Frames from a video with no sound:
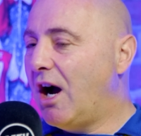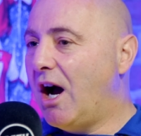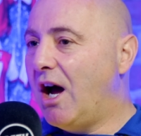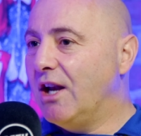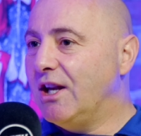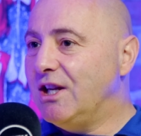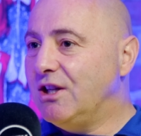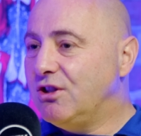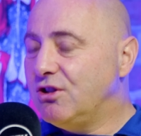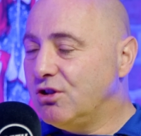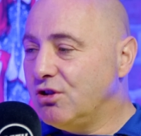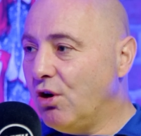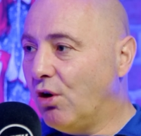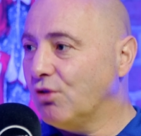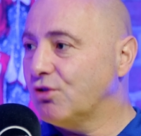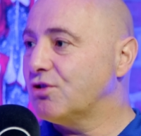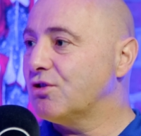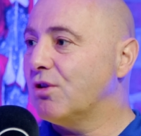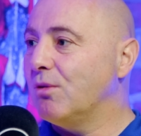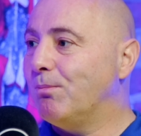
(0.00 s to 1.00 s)
and he
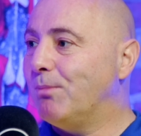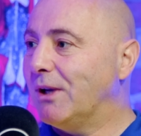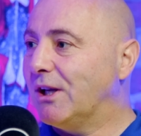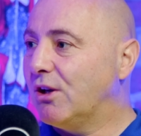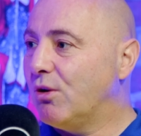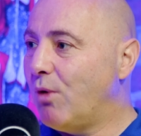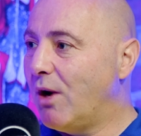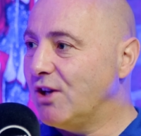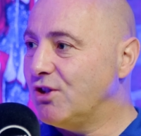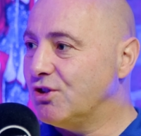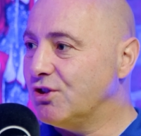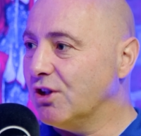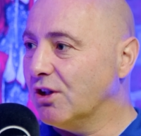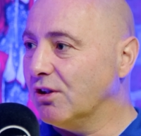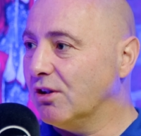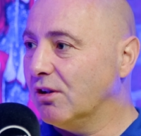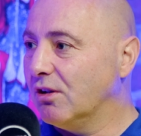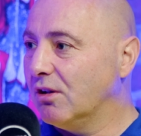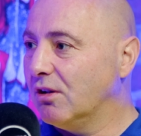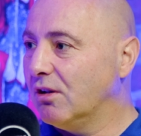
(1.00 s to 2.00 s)
dodged the big
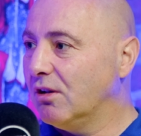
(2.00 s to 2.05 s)
question,